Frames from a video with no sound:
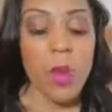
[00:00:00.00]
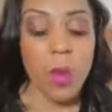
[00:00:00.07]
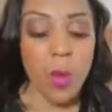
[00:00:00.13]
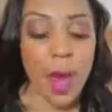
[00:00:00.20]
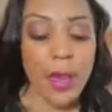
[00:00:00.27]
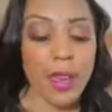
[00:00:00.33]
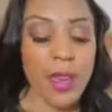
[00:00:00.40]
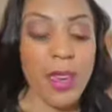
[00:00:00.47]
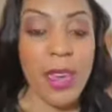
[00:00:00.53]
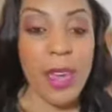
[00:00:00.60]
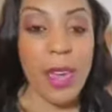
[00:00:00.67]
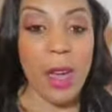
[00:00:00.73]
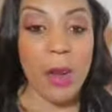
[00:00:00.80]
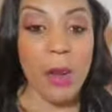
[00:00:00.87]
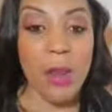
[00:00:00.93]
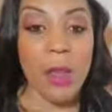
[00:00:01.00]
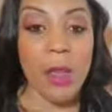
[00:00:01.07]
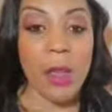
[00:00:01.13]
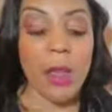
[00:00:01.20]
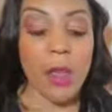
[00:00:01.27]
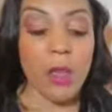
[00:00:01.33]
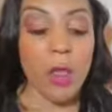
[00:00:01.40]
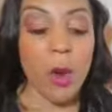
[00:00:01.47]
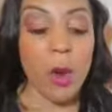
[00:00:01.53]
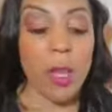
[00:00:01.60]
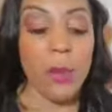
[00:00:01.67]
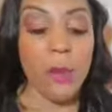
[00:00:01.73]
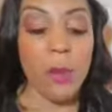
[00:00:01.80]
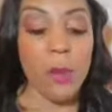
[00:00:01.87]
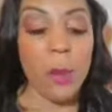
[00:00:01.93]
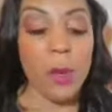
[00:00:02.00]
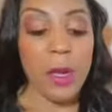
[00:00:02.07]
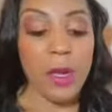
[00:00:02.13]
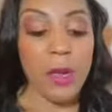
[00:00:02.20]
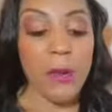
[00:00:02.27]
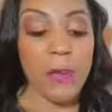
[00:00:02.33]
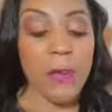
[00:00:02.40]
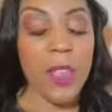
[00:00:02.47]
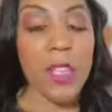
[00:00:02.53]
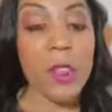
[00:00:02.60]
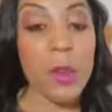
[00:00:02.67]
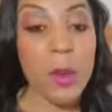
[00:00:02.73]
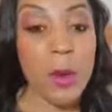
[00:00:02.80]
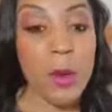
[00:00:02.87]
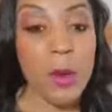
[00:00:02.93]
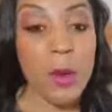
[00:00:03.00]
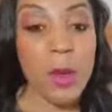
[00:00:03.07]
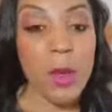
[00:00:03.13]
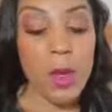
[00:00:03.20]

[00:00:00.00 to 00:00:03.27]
Write it down. So if you put physical,